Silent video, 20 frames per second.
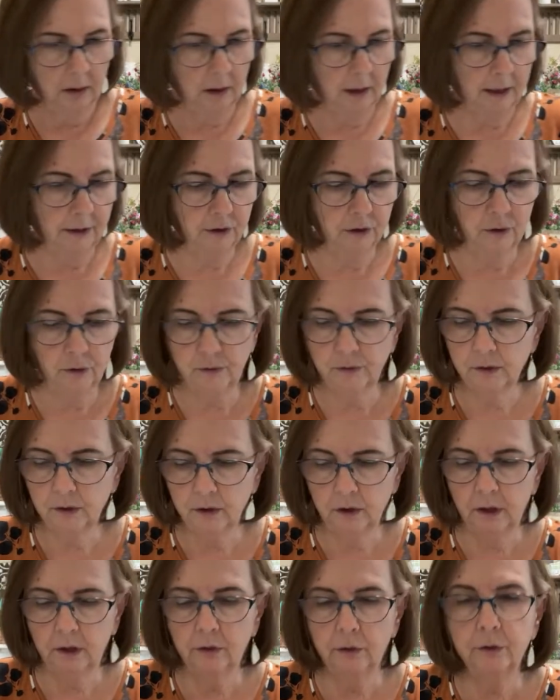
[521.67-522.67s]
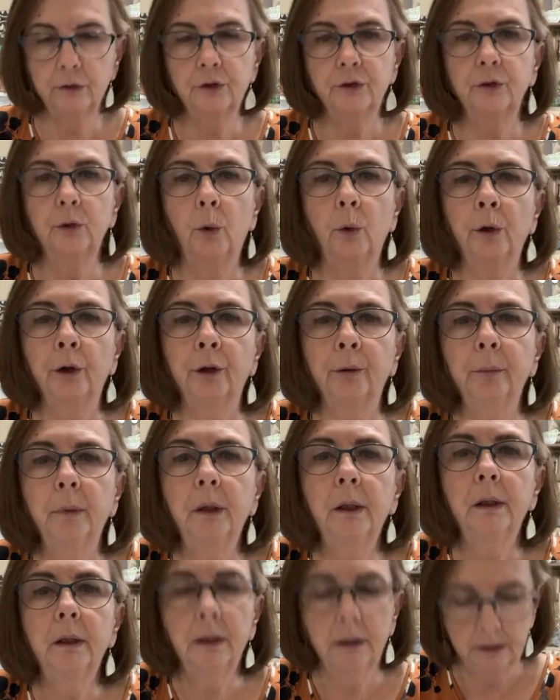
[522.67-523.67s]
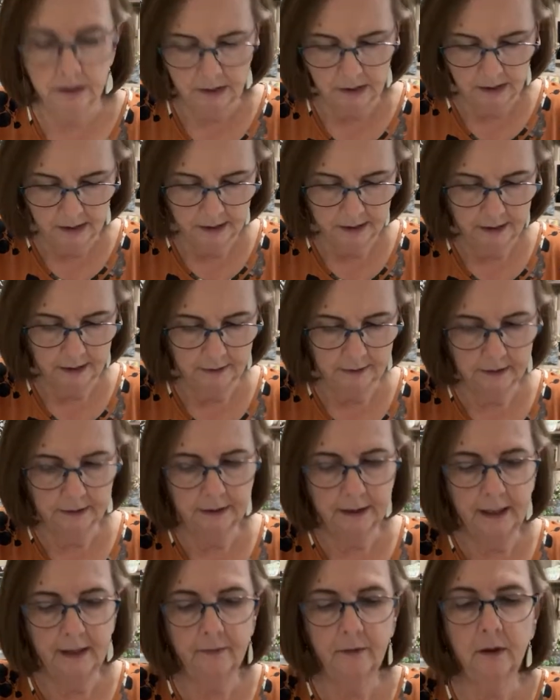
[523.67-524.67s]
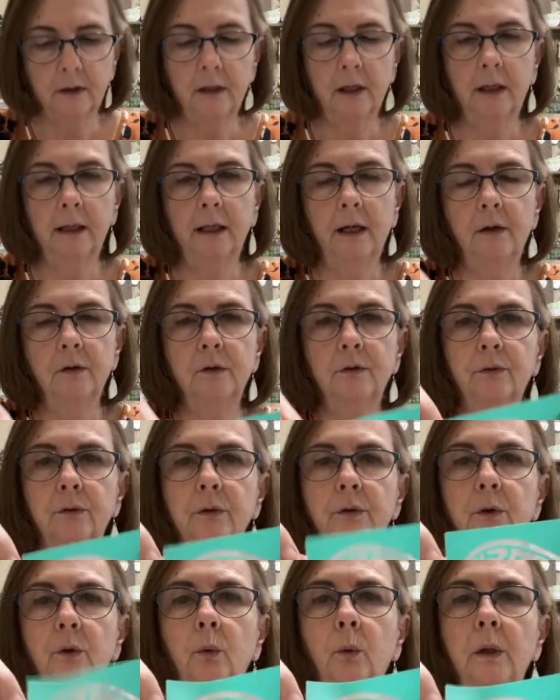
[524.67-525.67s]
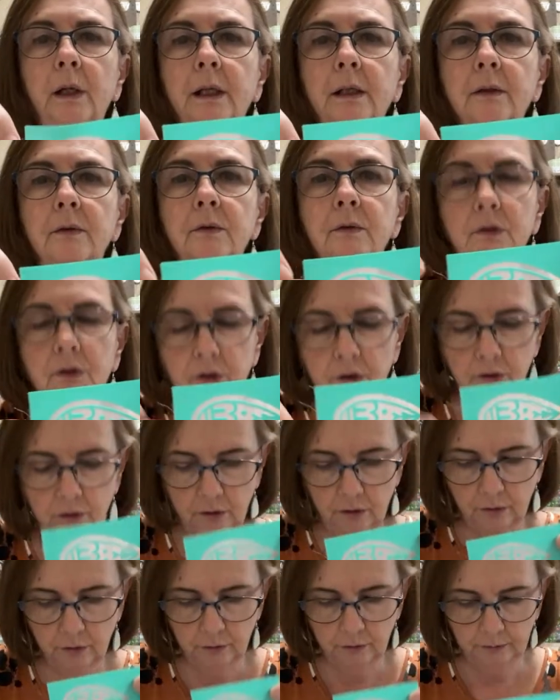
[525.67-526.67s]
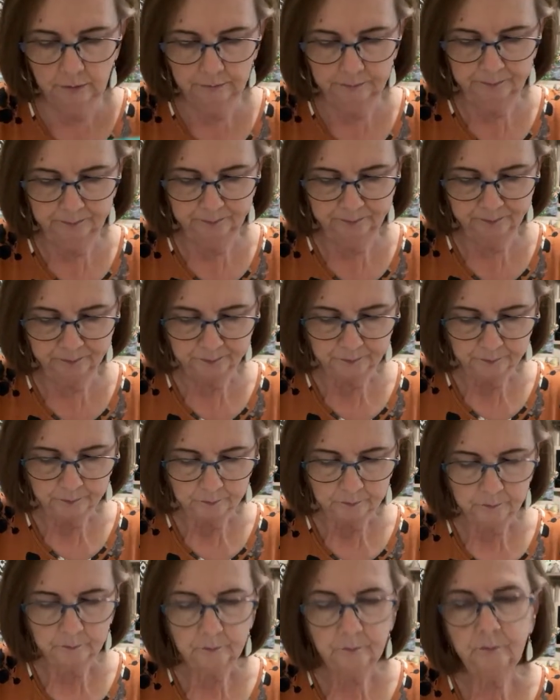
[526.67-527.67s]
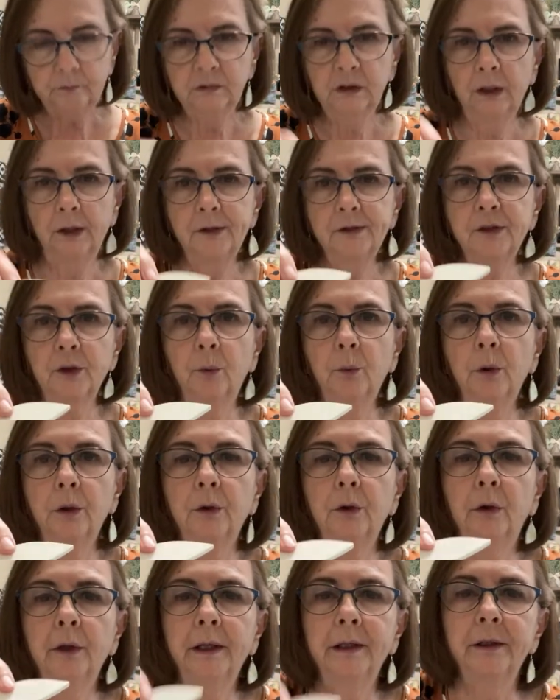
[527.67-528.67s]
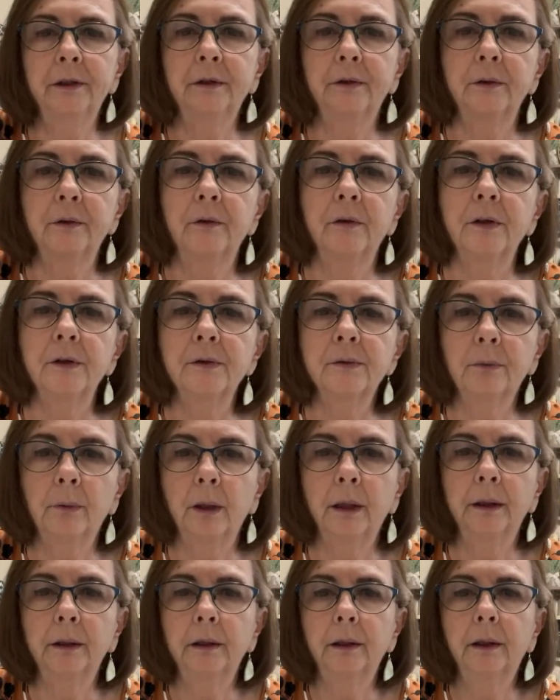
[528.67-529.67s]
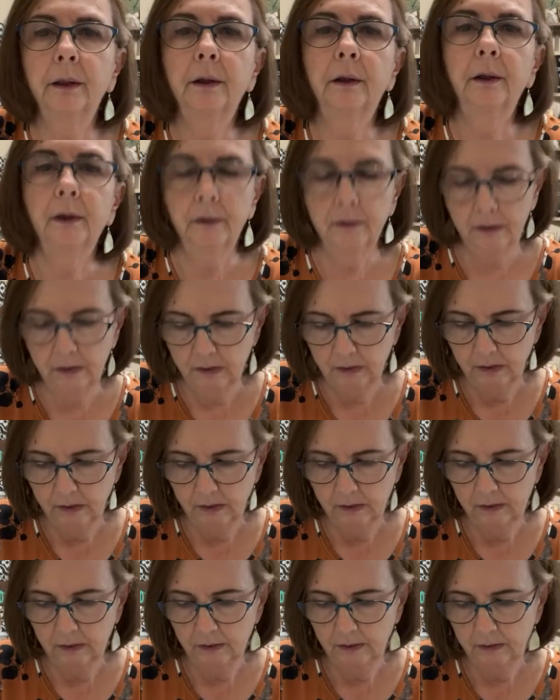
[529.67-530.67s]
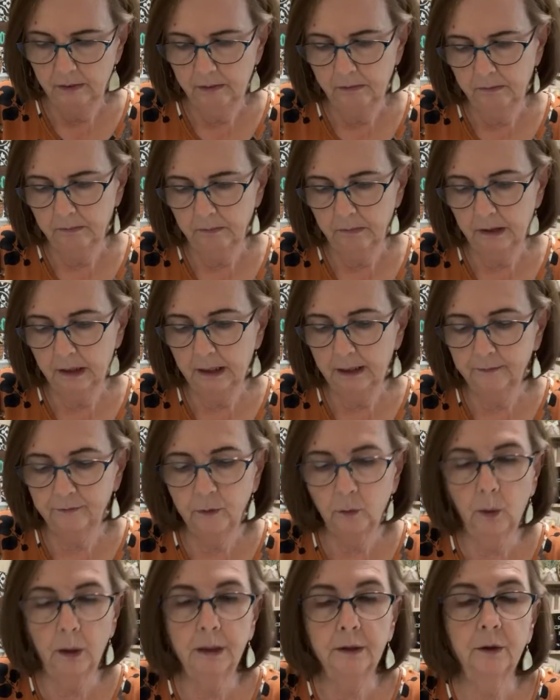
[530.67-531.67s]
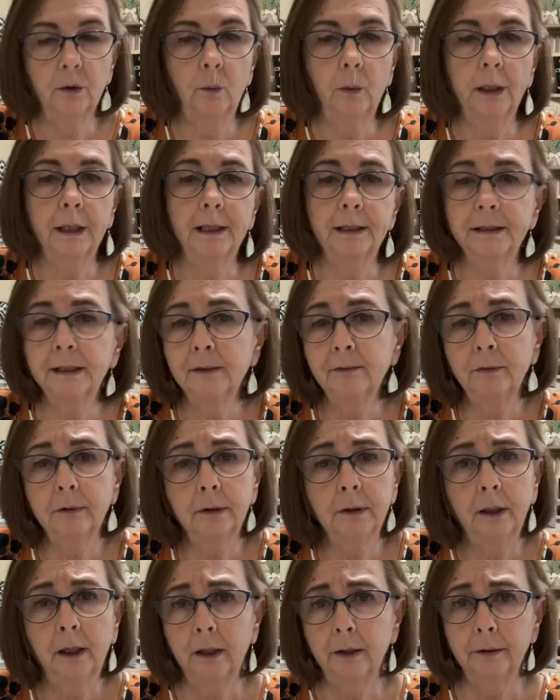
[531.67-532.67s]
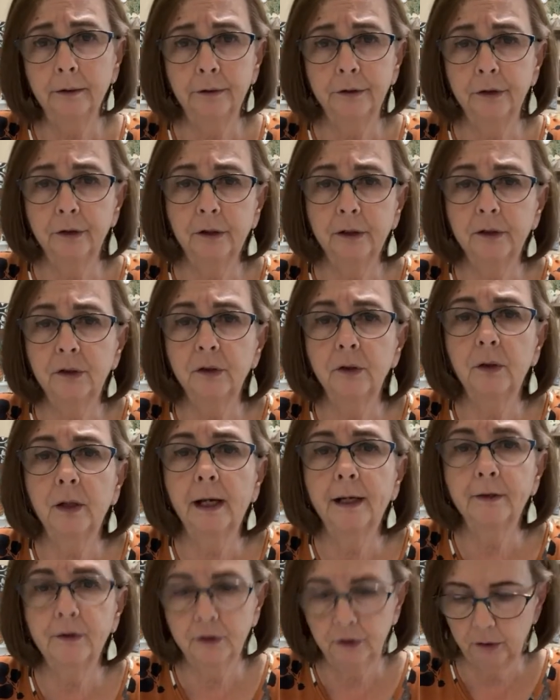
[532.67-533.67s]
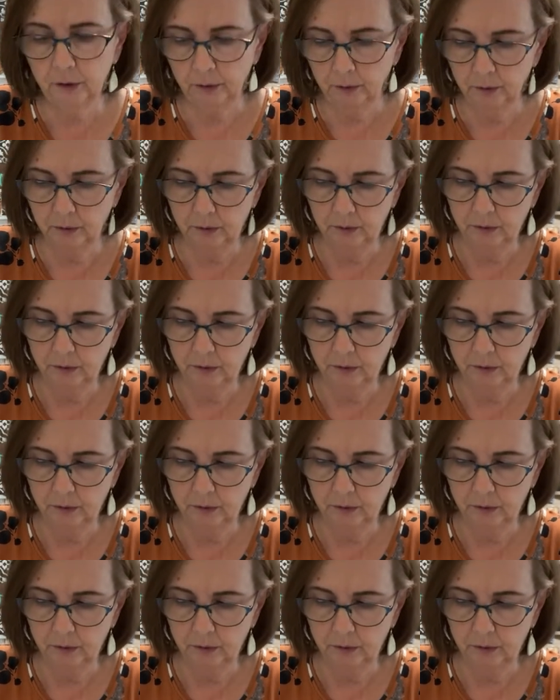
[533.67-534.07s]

I used the color Storm. And then they have the cutouts for the wings too. So we'll go ahead and do this one. And if you wanted the wing a different color, you could do that too.